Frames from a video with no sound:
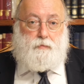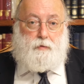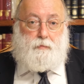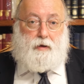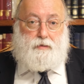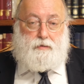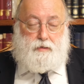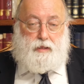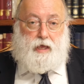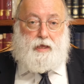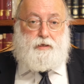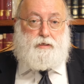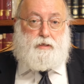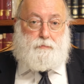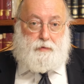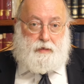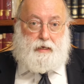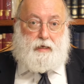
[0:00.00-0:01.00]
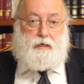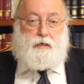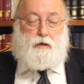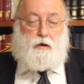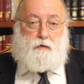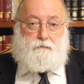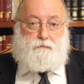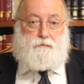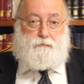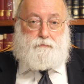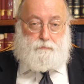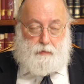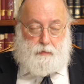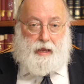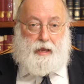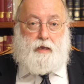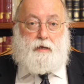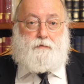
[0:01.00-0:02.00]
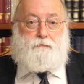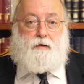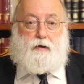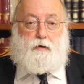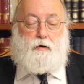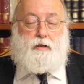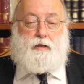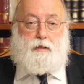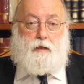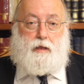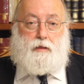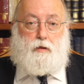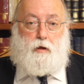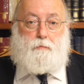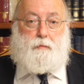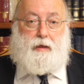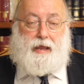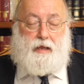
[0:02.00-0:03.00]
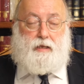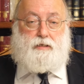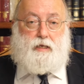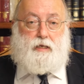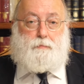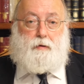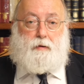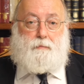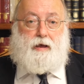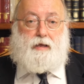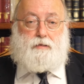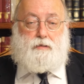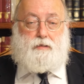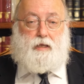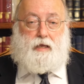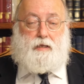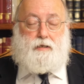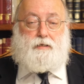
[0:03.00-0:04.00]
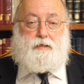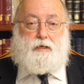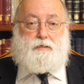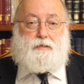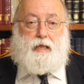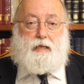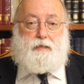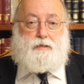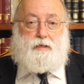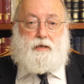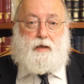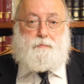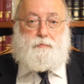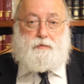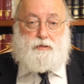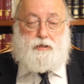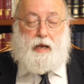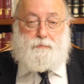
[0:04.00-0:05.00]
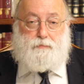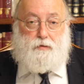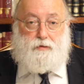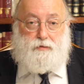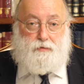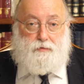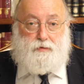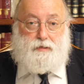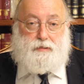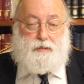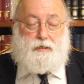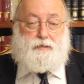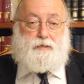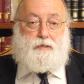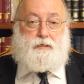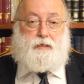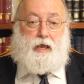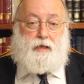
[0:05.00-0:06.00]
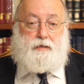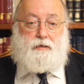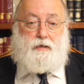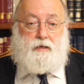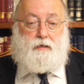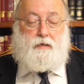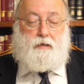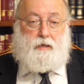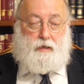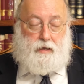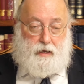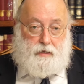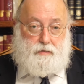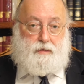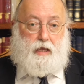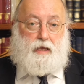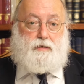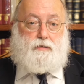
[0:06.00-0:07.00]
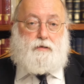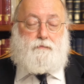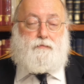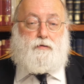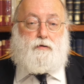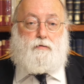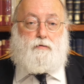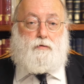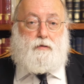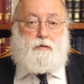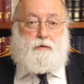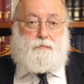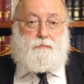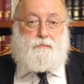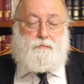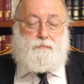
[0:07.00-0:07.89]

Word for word: Matan Torah is the beginning of Ikvar Hoyel Elam Me'enze, Matan Torah says the Alter Rebbe in chapter 36 in Tanya, a taste of the Geula.